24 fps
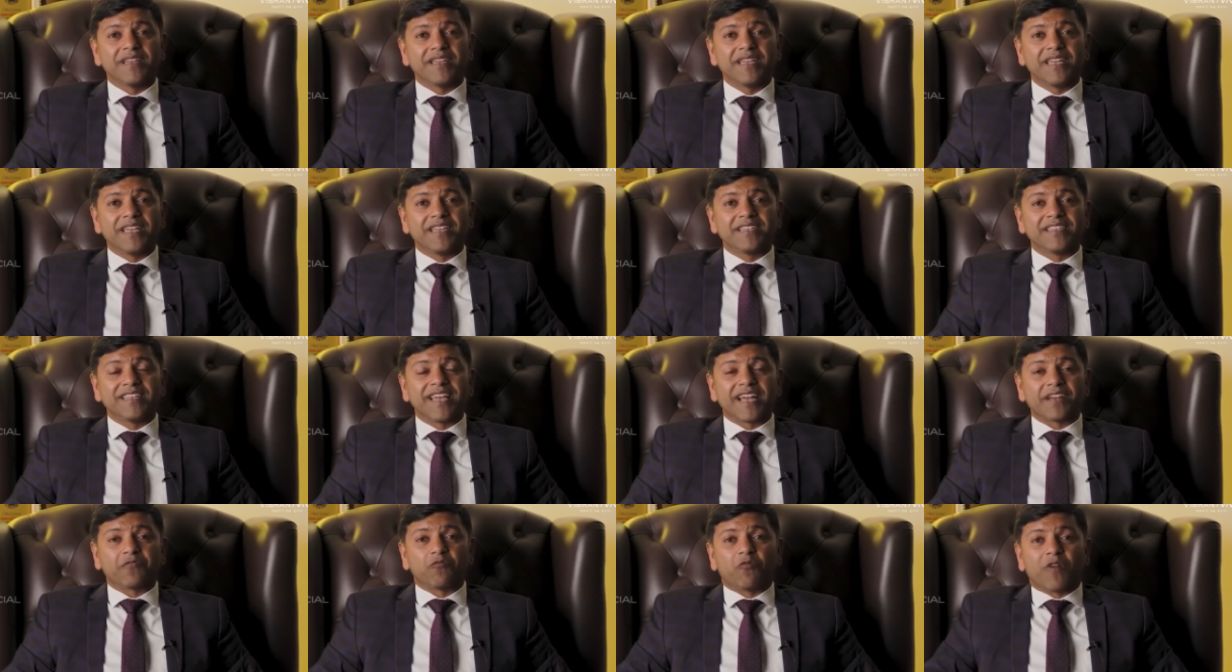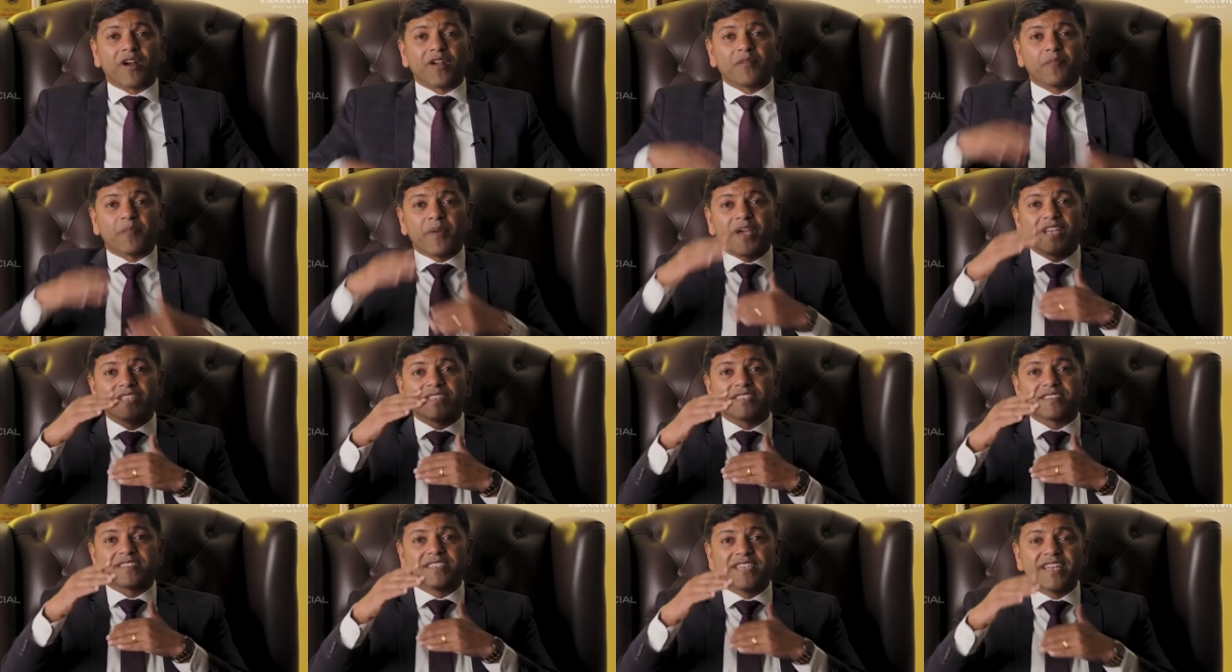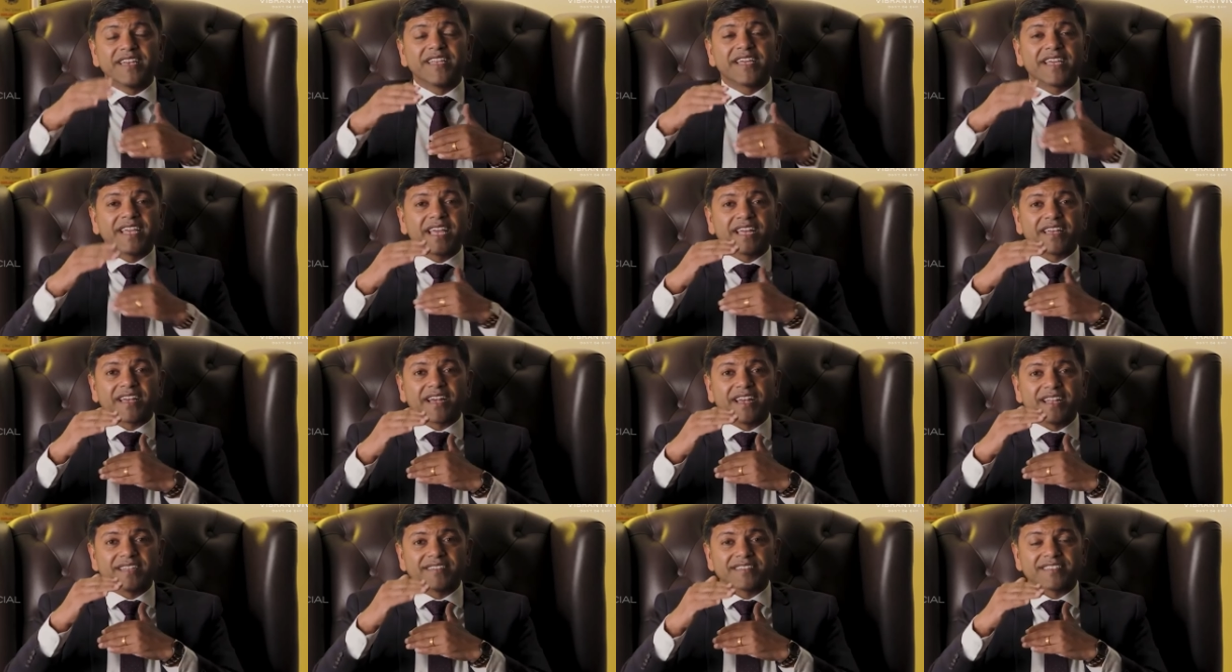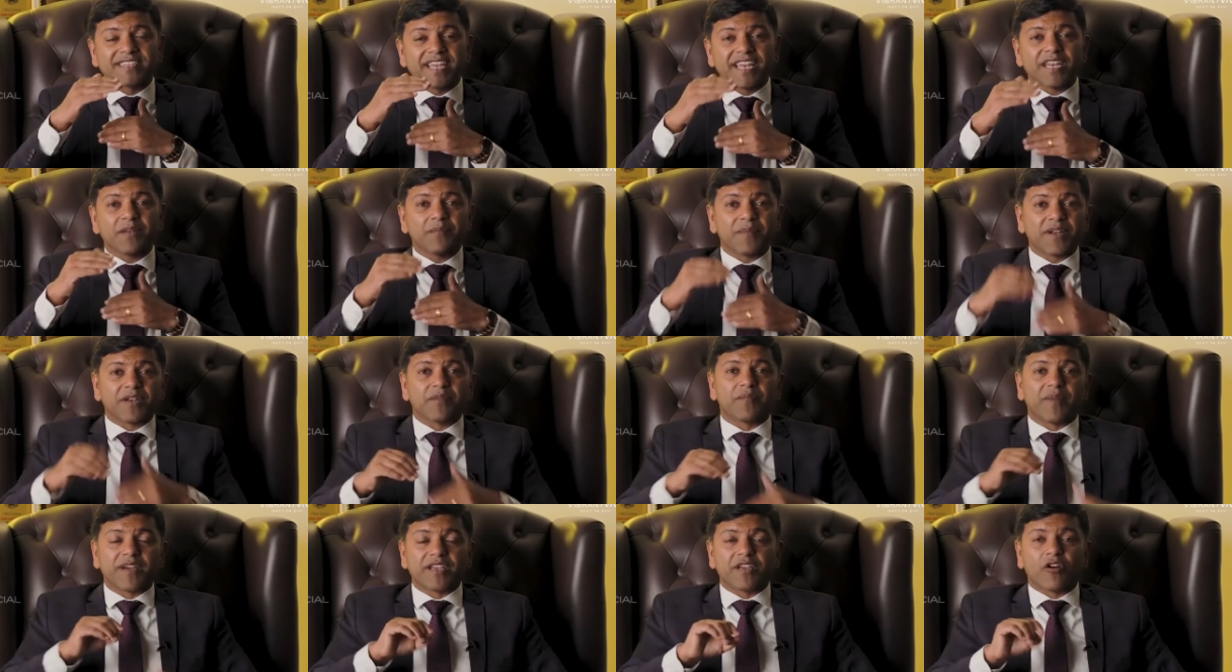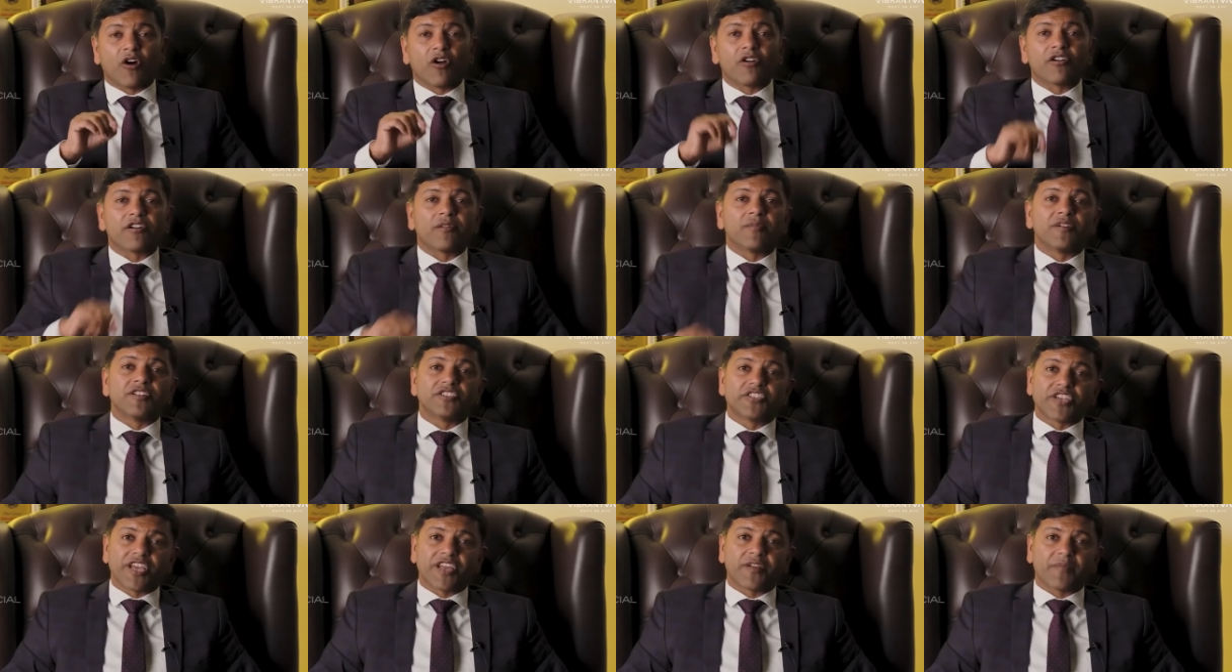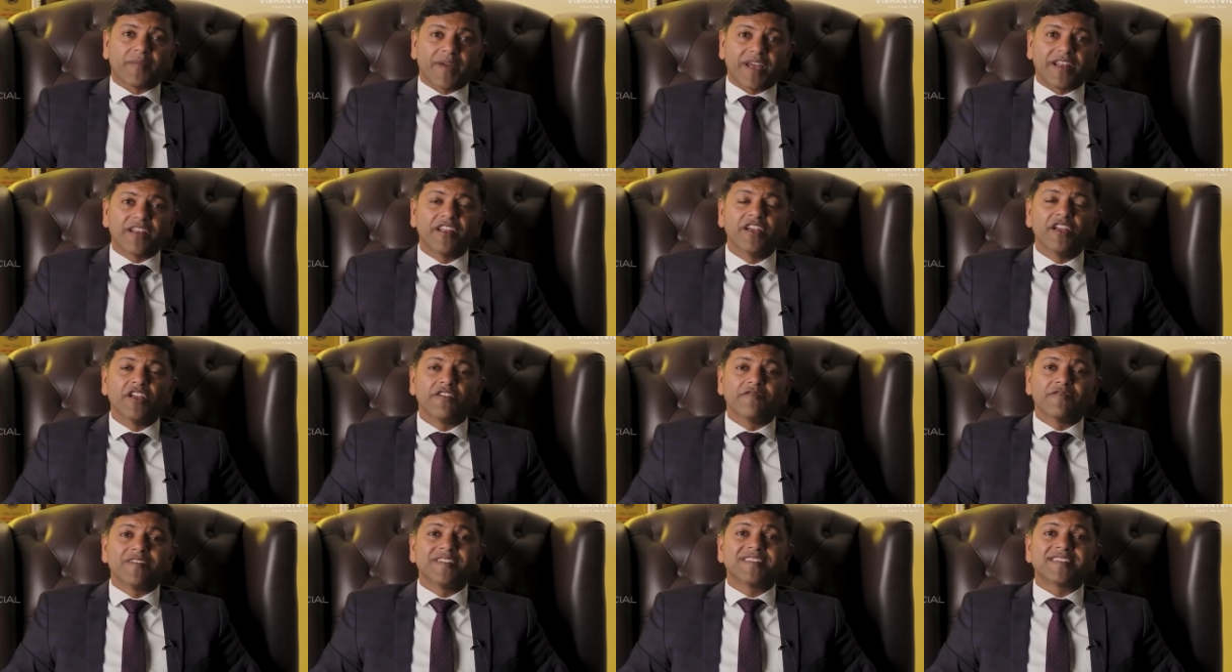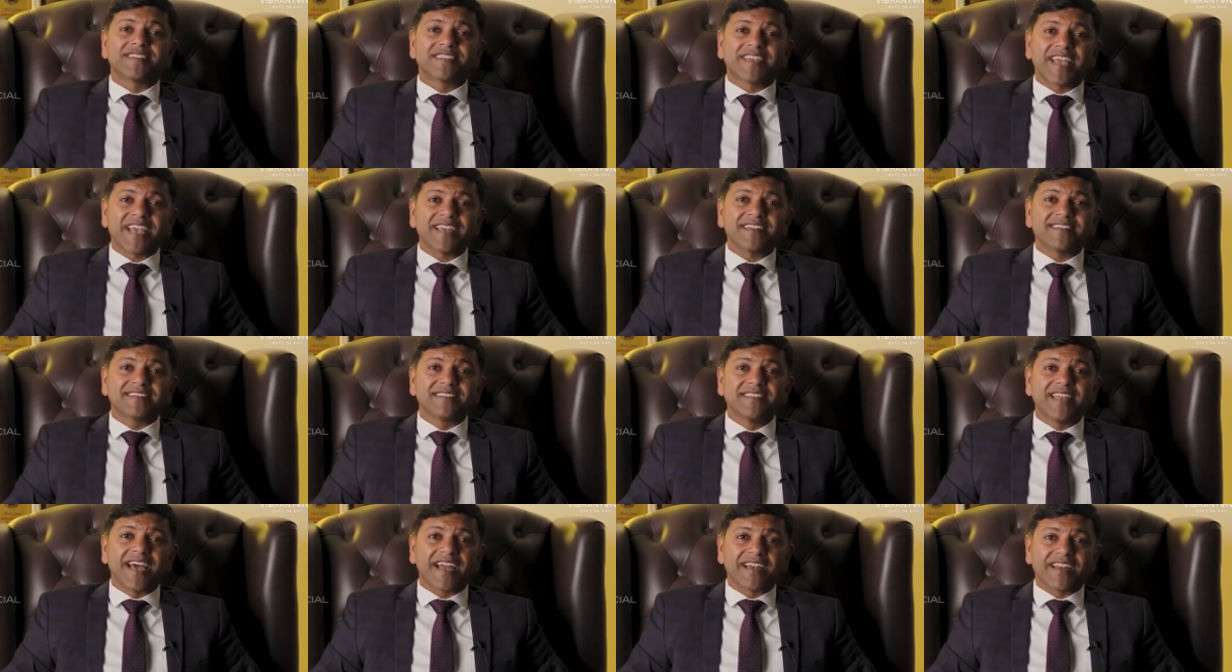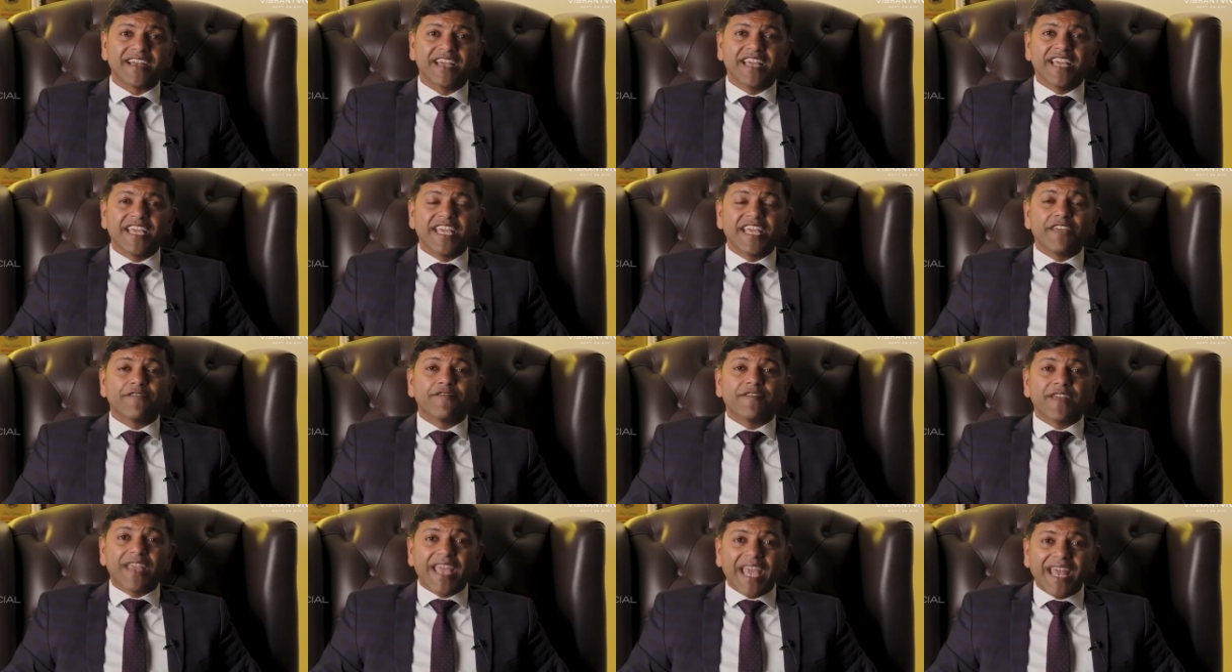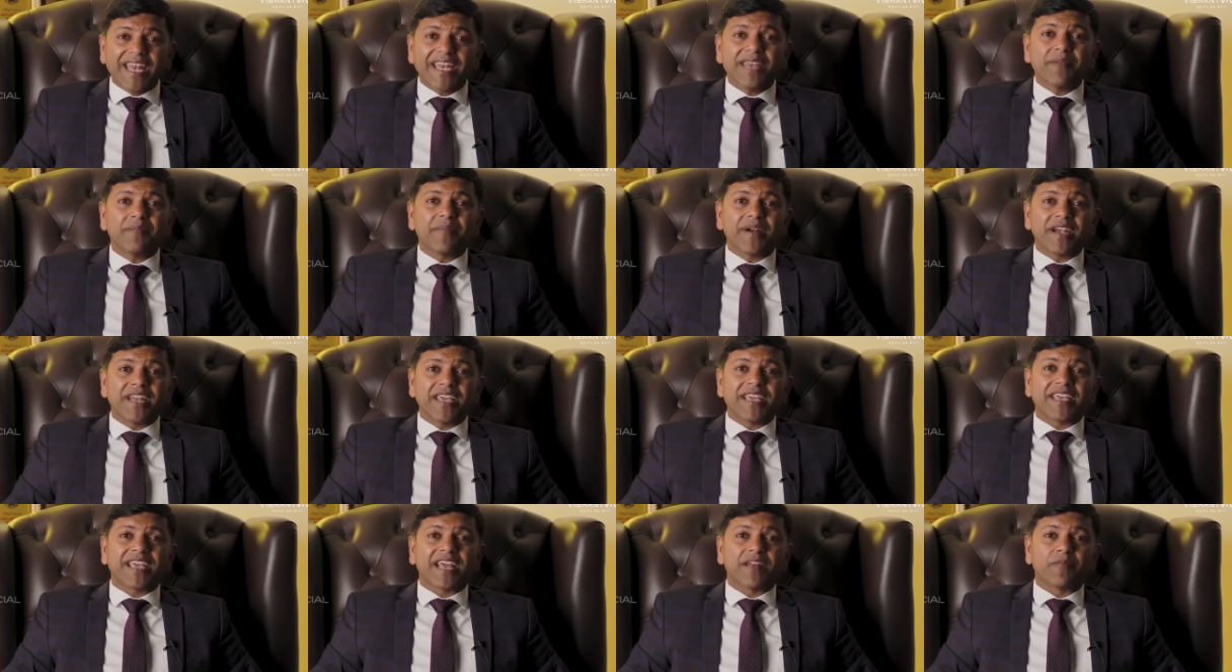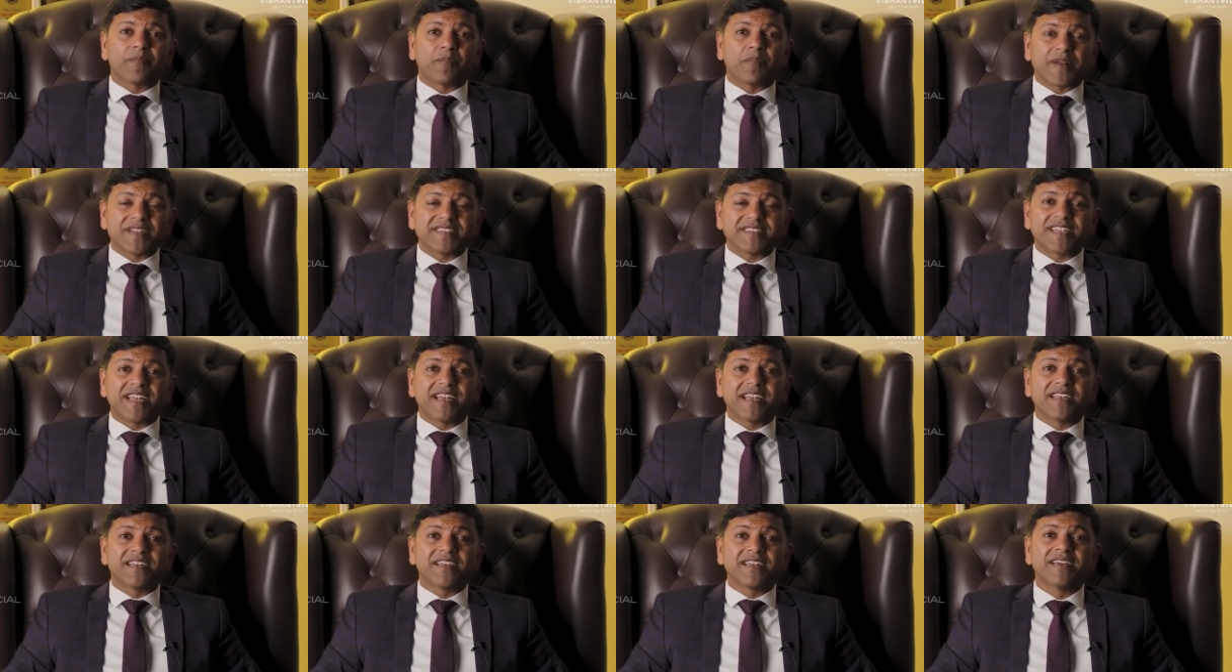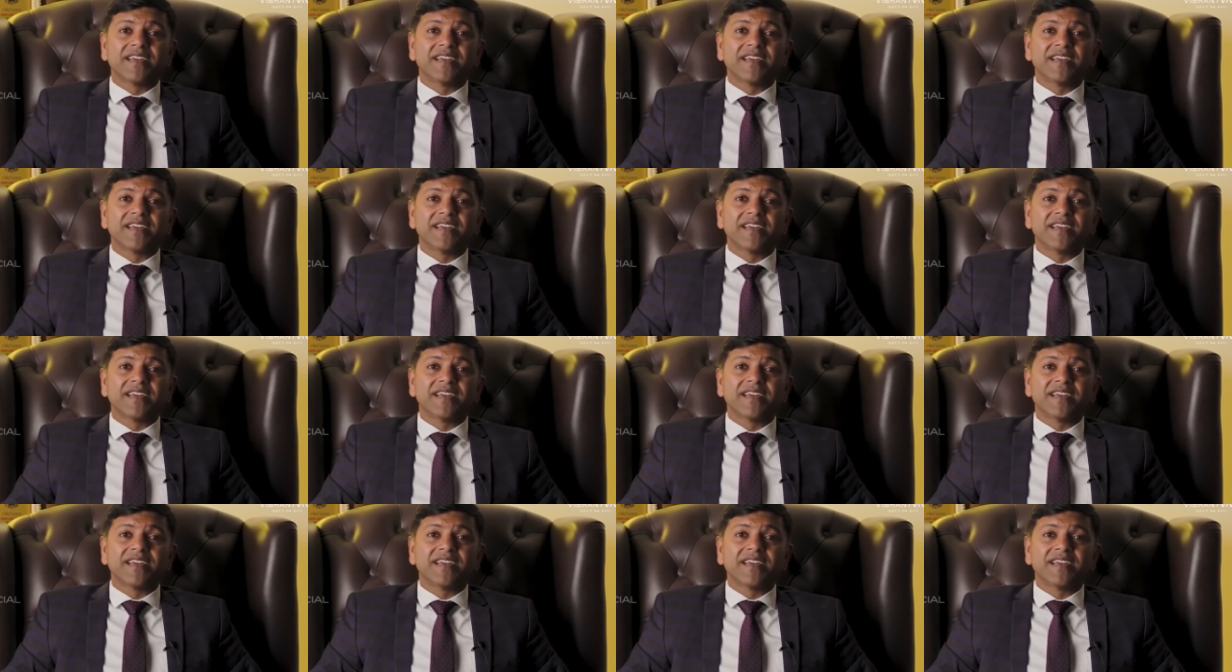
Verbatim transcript: In that one page is dedicated a statement by Honorable Chairman which states that if anybody can present